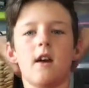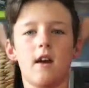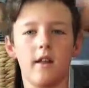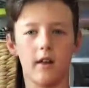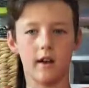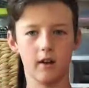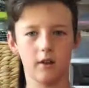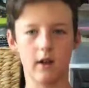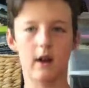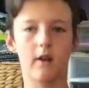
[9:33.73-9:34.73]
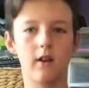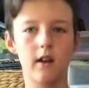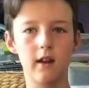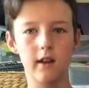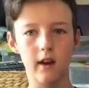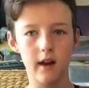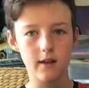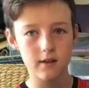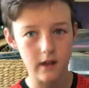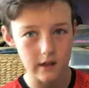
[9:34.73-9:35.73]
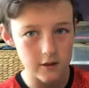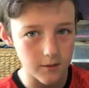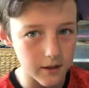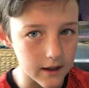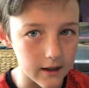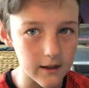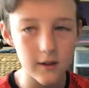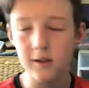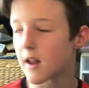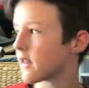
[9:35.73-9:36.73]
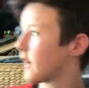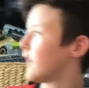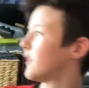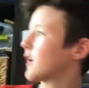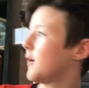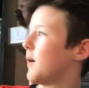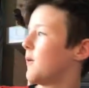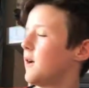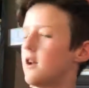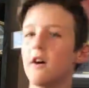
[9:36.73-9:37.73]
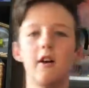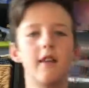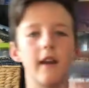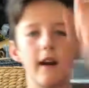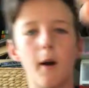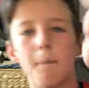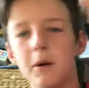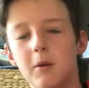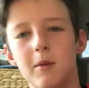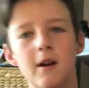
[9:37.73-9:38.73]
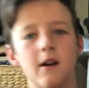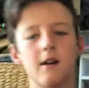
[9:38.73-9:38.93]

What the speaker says: and then I go down, and then I say something like this, and then I look out my window, and then I go boom.